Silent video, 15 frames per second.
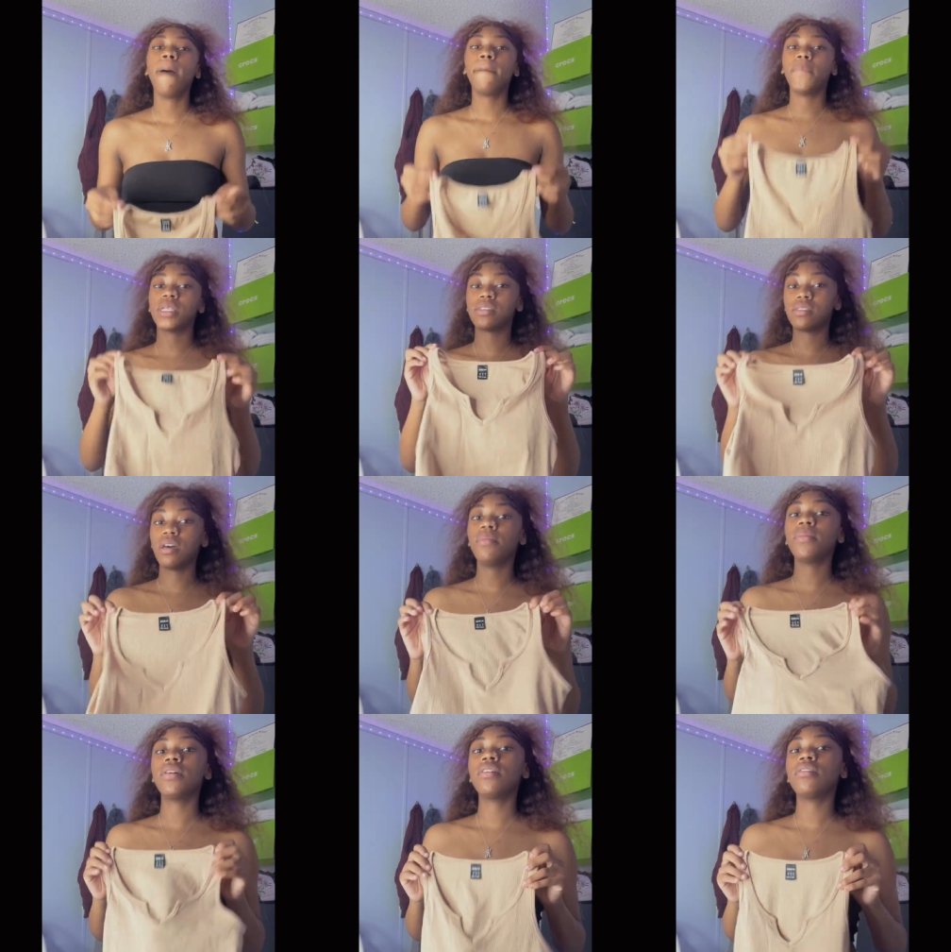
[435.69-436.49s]
but
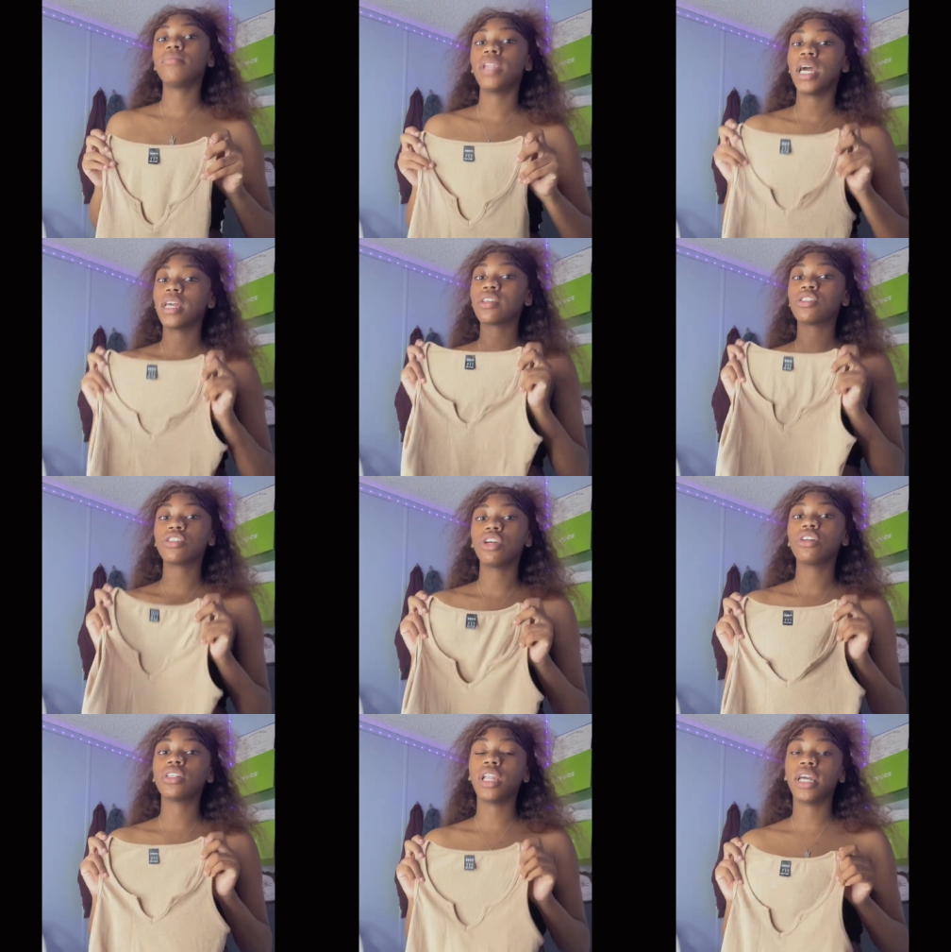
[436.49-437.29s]
some of them, like
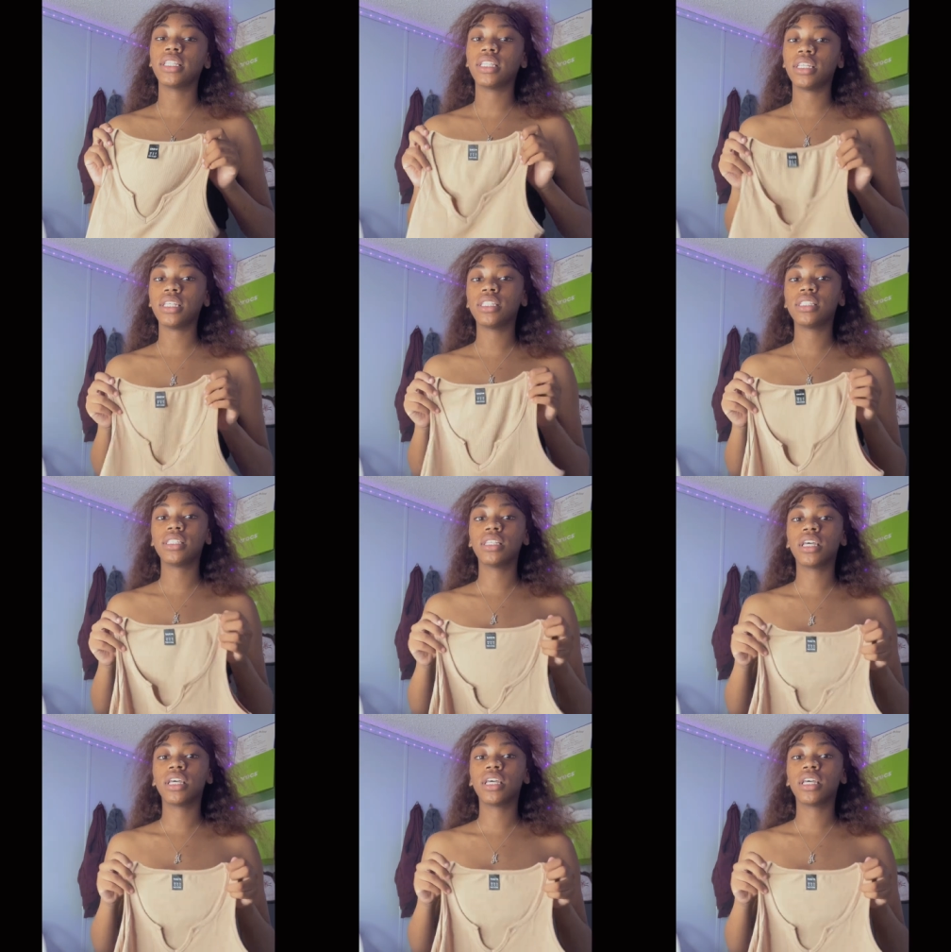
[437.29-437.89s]
shirts like this,